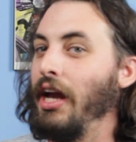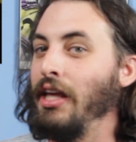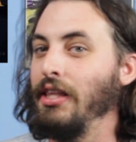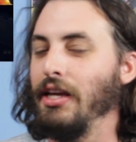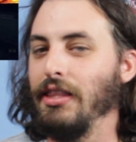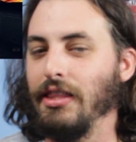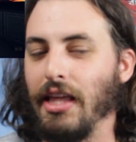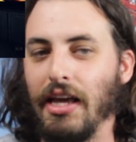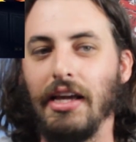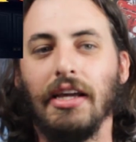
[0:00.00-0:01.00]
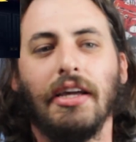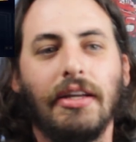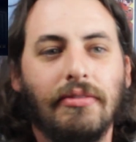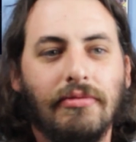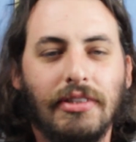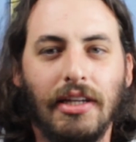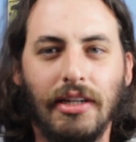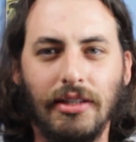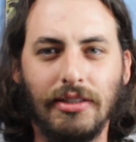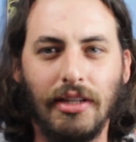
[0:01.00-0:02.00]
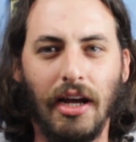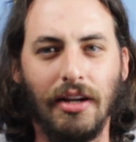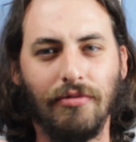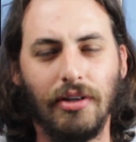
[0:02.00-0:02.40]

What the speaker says: And then they said it's kind of